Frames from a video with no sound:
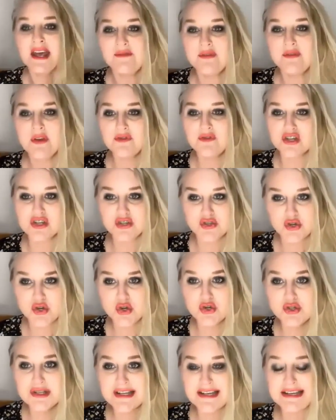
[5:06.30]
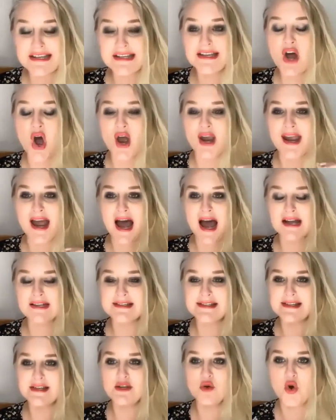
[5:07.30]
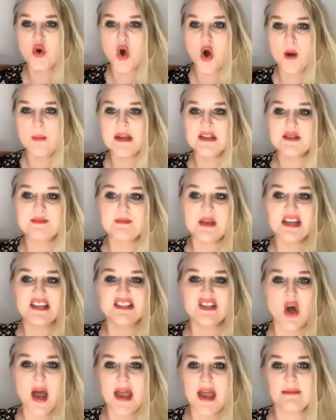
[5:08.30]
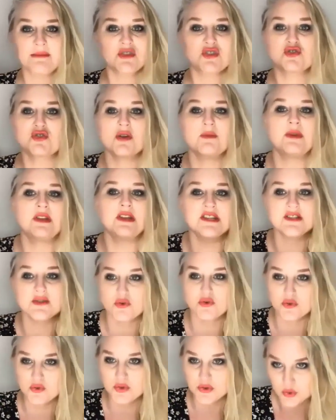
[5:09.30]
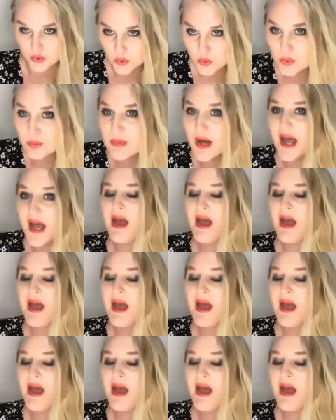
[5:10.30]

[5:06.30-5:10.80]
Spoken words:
if you've just tuned in, I can't see your comments because I am streaming this through Zoom.